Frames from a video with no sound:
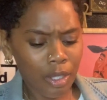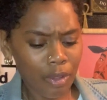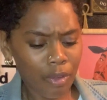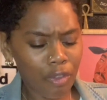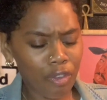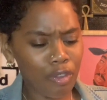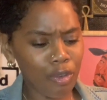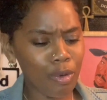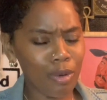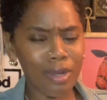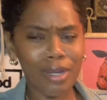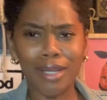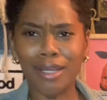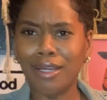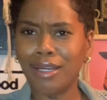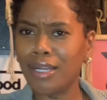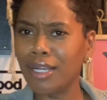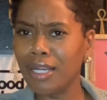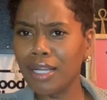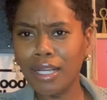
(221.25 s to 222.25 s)

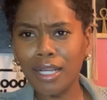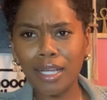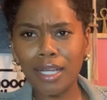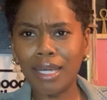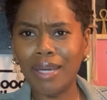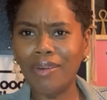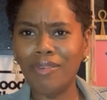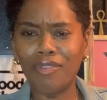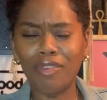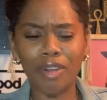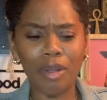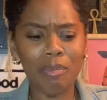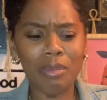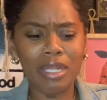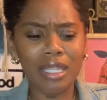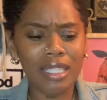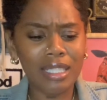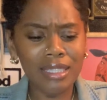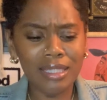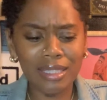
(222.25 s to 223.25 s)
for confirming
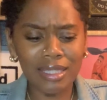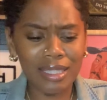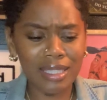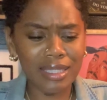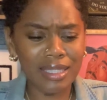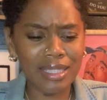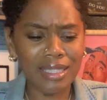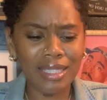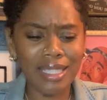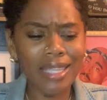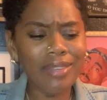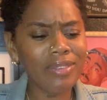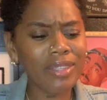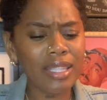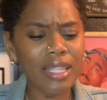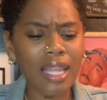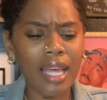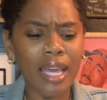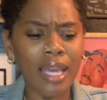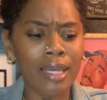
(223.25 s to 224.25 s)
this. Because it's
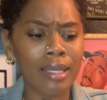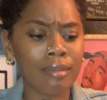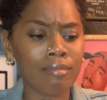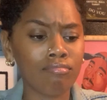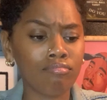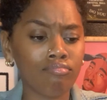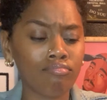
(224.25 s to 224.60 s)
giving like,